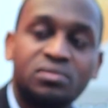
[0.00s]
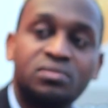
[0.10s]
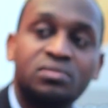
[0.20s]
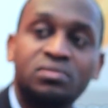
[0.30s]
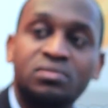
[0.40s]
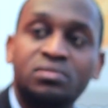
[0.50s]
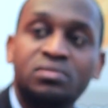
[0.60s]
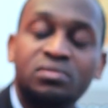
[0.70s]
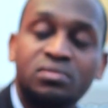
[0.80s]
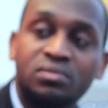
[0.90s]

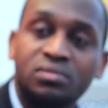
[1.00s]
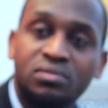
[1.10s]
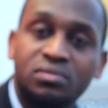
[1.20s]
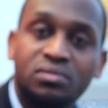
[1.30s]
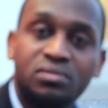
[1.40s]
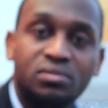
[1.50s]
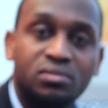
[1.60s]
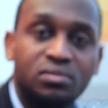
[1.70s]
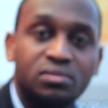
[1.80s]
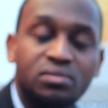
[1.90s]

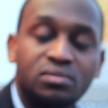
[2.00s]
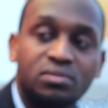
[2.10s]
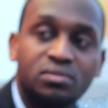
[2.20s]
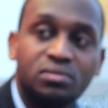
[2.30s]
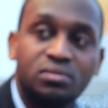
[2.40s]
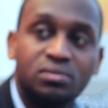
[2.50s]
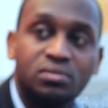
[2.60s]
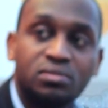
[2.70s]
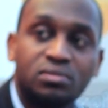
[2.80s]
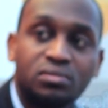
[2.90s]

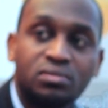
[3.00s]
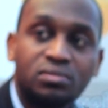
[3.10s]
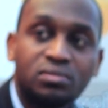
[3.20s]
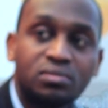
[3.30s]
This person isn't speaking.